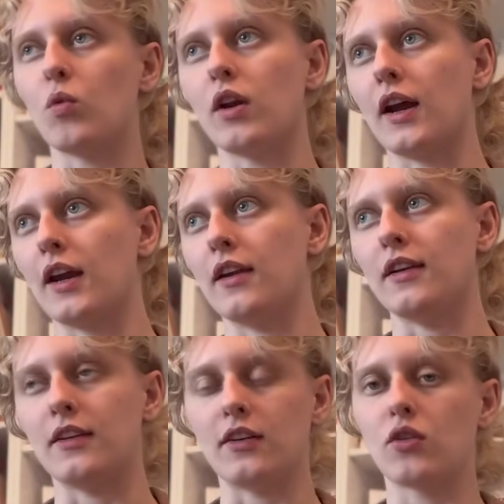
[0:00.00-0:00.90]
what I
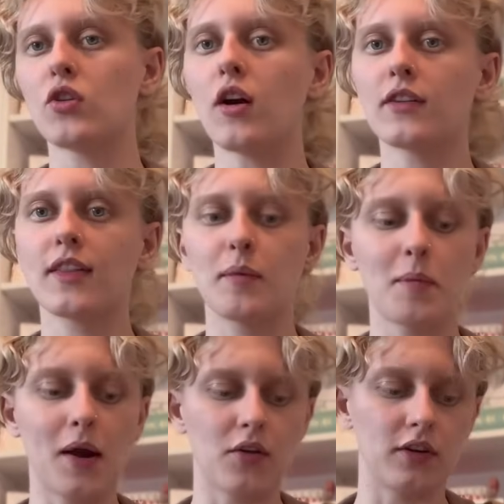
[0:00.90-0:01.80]
need to go talk to them
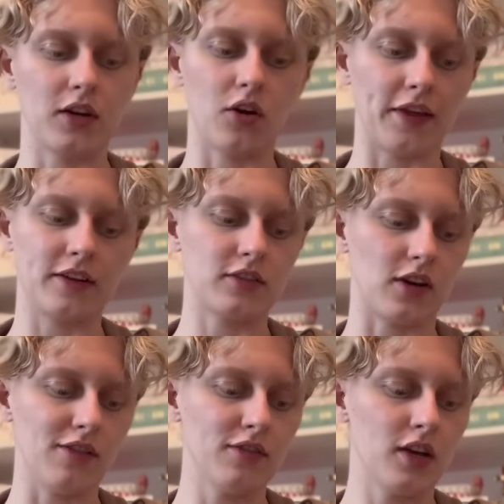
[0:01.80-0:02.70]
about and all that
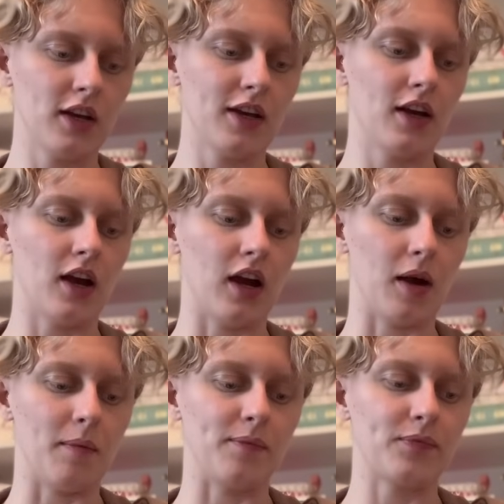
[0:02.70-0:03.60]
stuff.
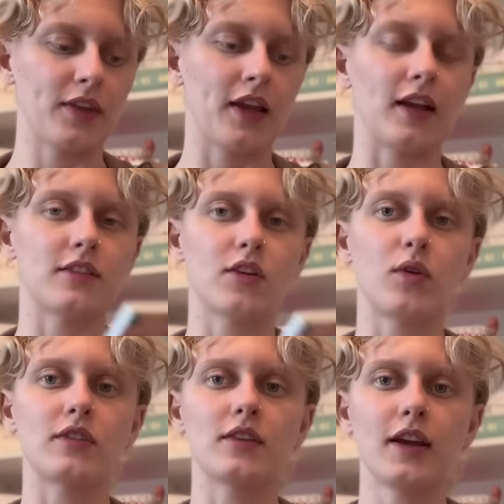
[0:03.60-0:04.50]
And so
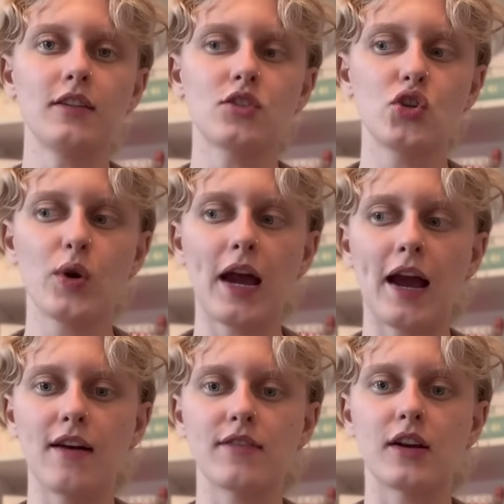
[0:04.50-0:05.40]
it's nice to
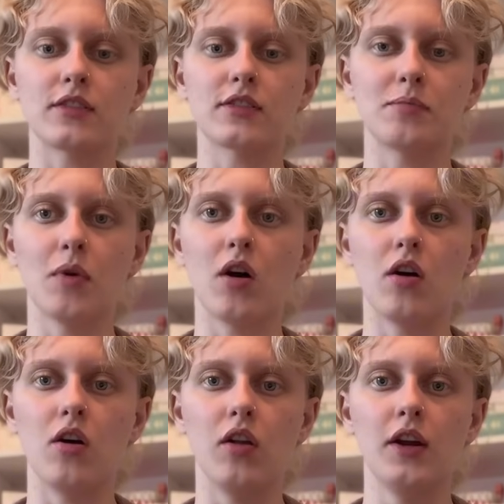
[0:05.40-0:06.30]
have a
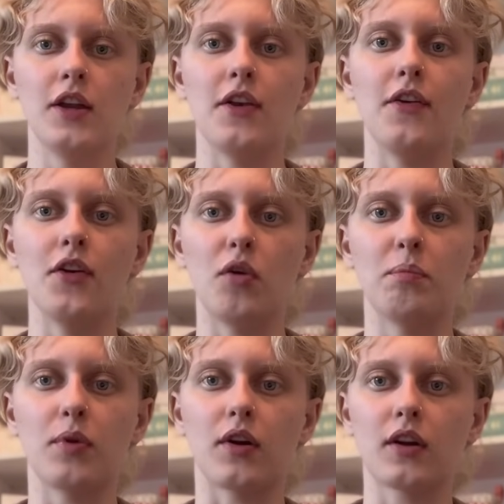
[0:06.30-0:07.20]
small
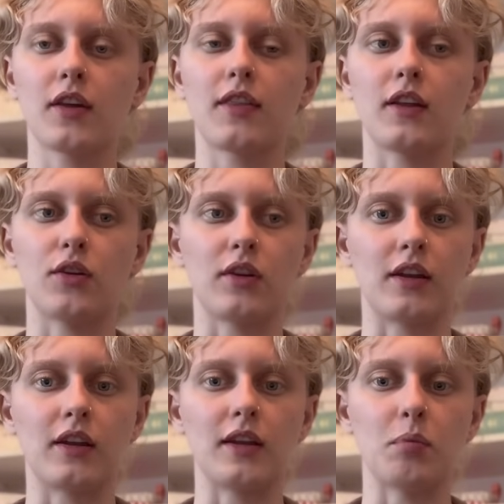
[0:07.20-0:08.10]
notebook that you
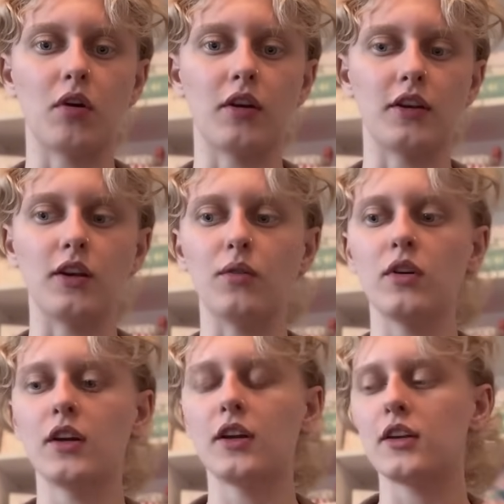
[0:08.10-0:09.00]
can keep on you.
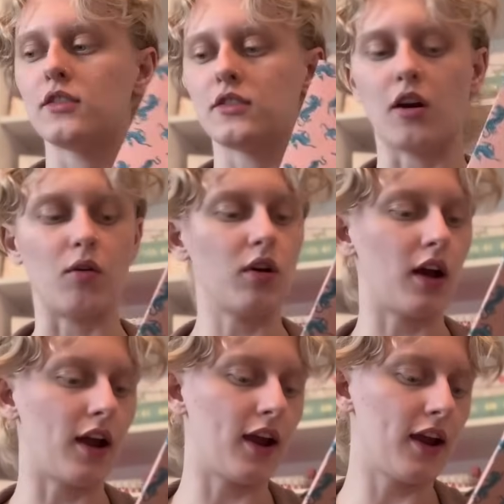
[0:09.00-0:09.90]
So
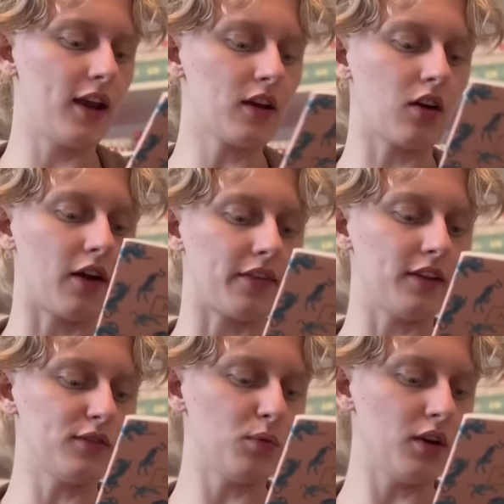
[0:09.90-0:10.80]
I got
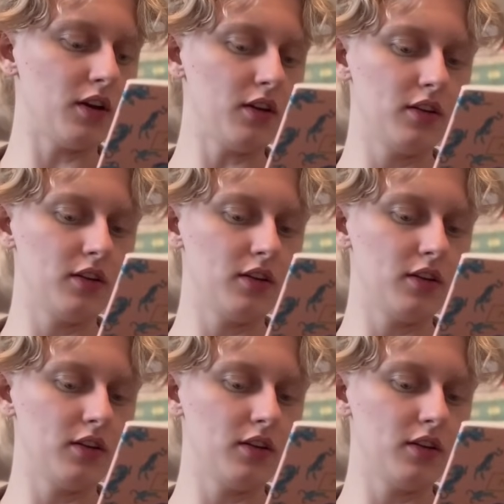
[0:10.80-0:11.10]
this one